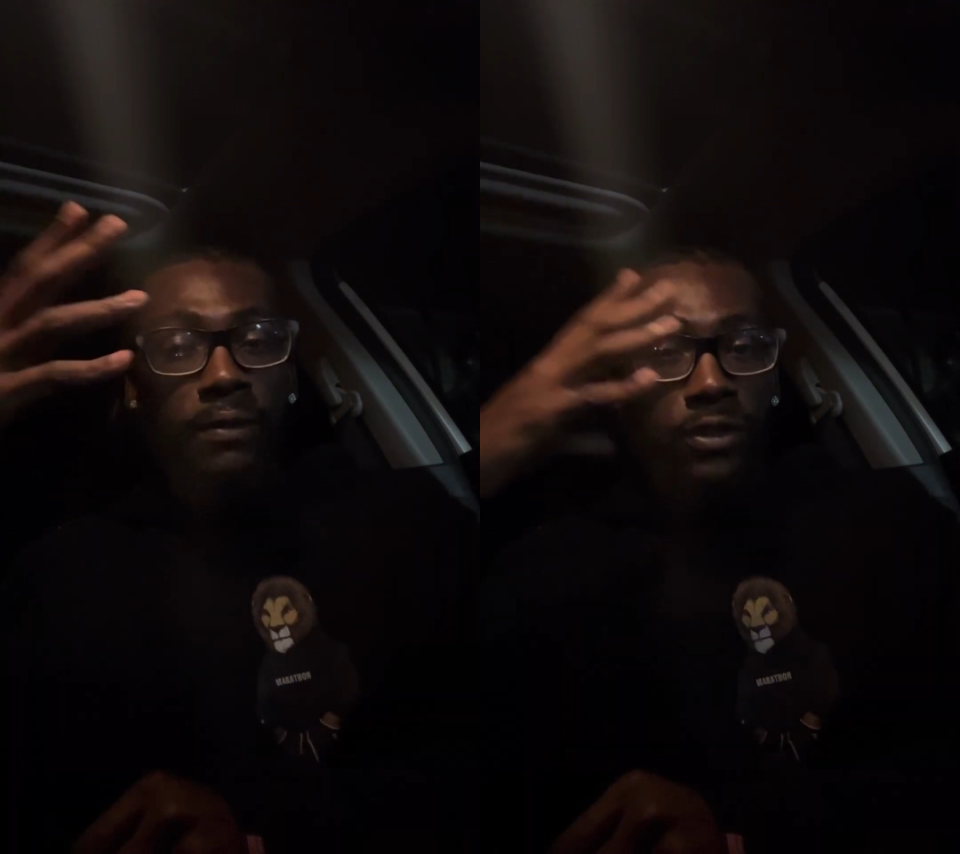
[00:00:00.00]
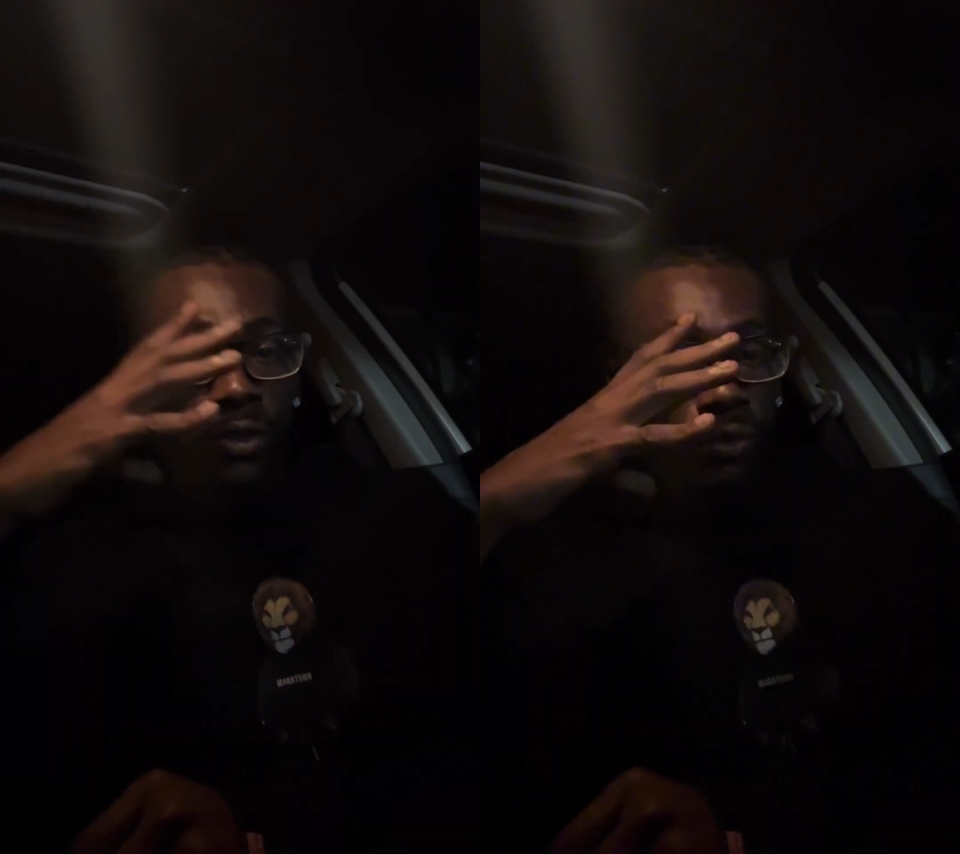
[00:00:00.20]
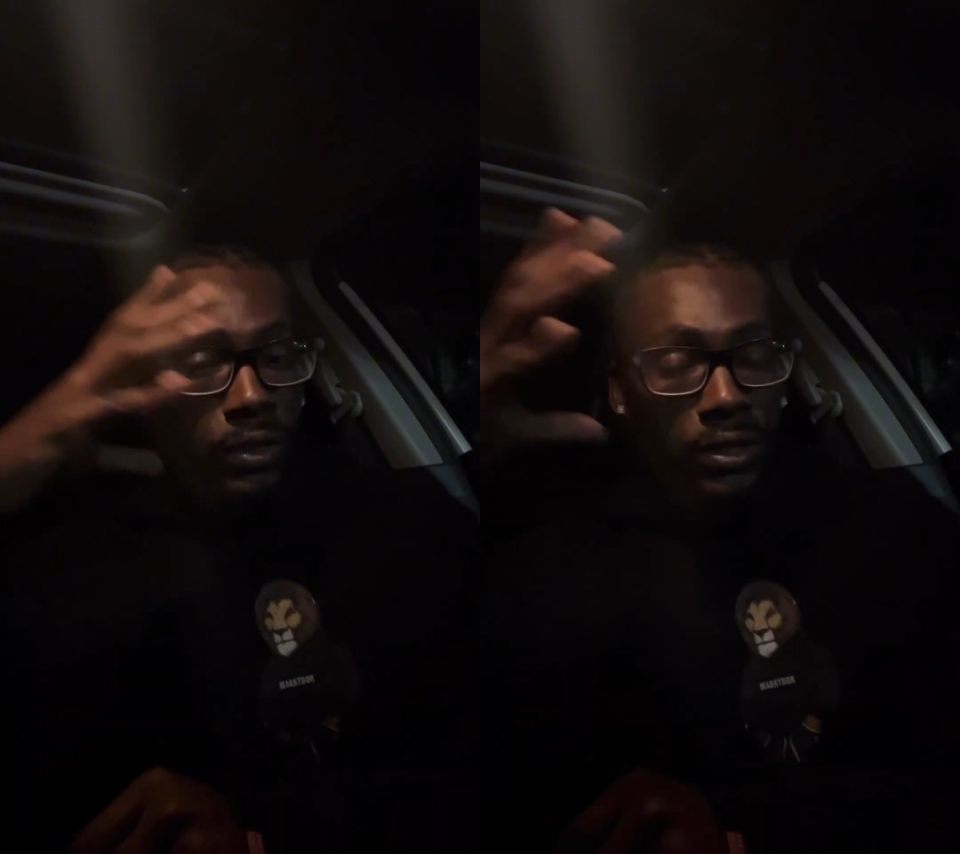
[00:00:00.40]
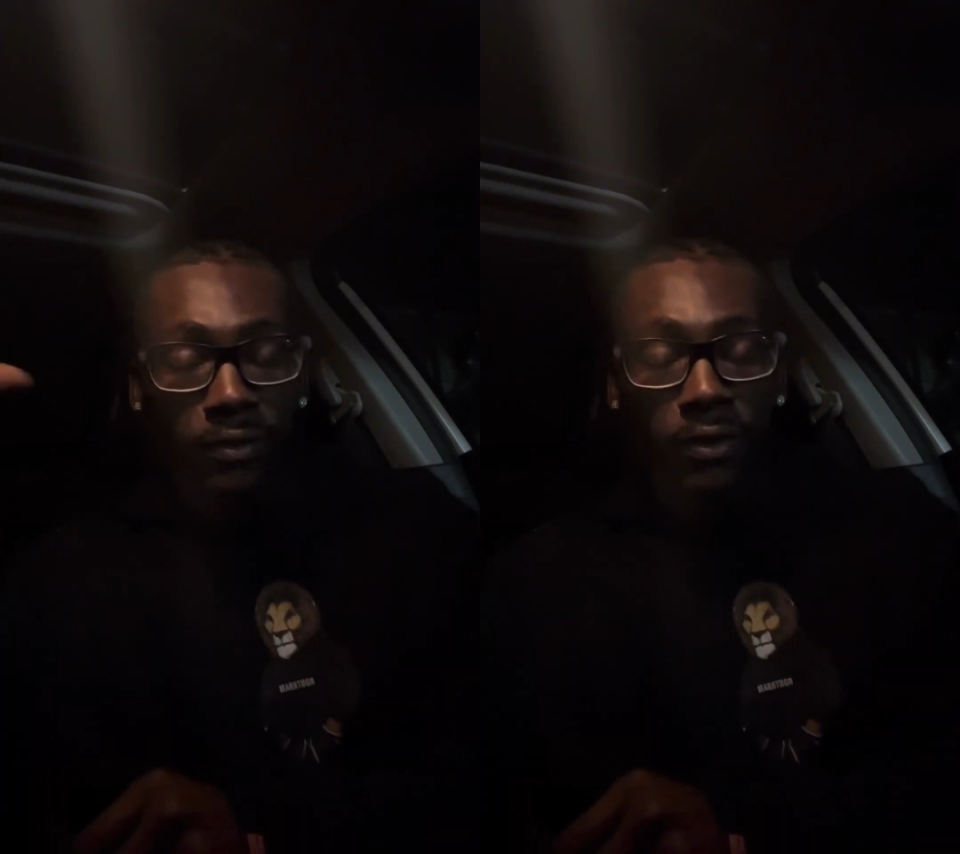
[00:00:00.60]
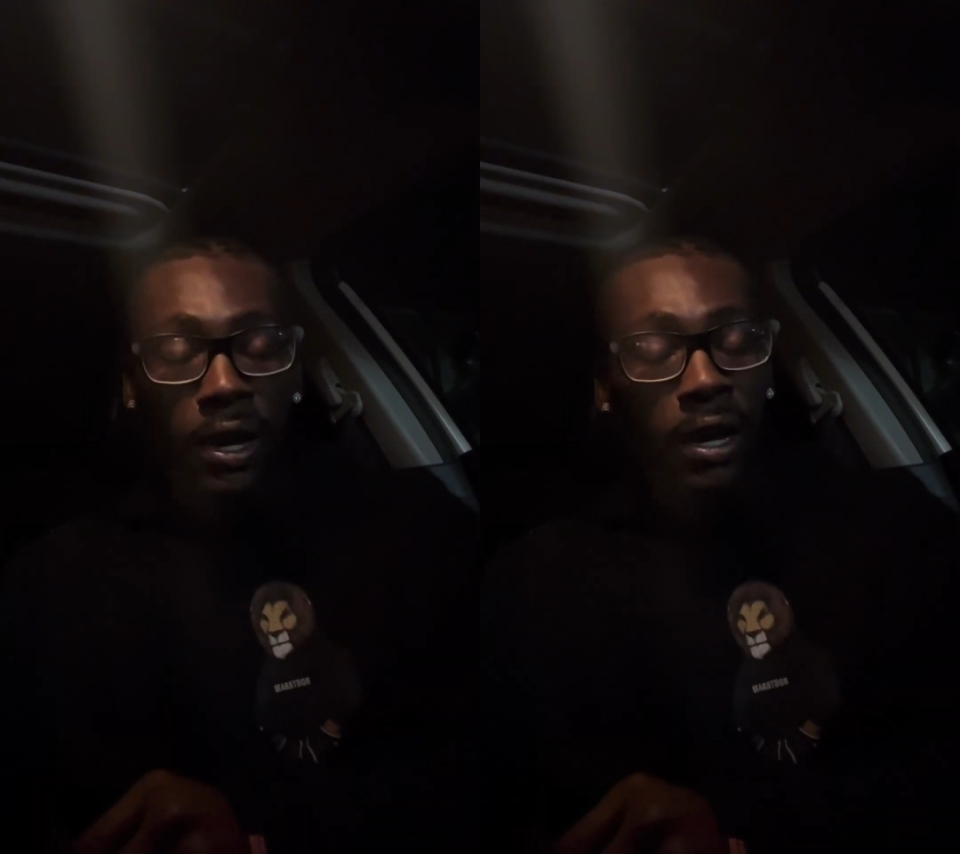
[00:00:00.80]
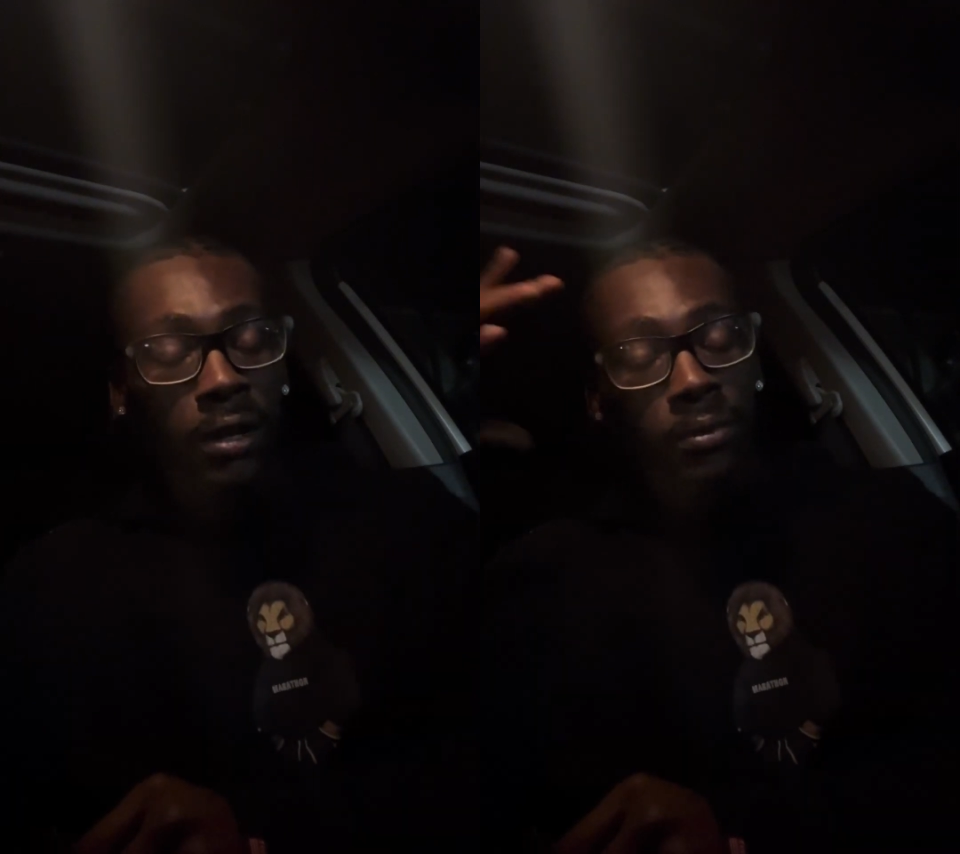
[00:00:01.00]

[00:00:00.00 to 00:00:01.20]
to switch the vibe.